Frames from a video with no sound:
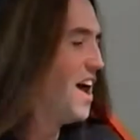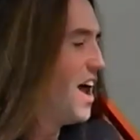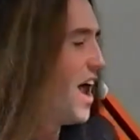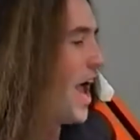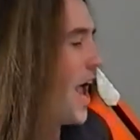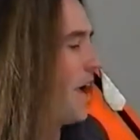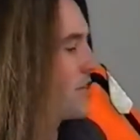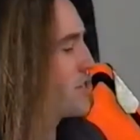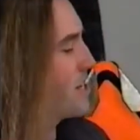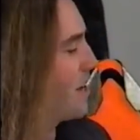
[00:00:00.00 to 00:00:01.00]
Here's,
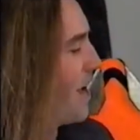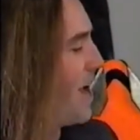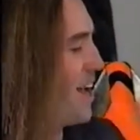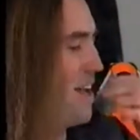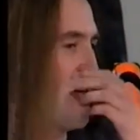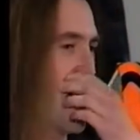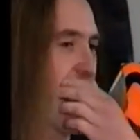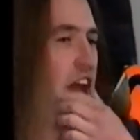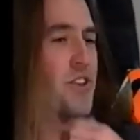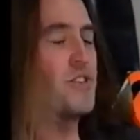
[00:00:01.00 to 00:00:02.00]
here's
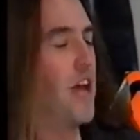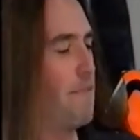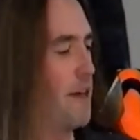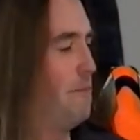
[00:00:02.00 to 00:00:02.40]
something.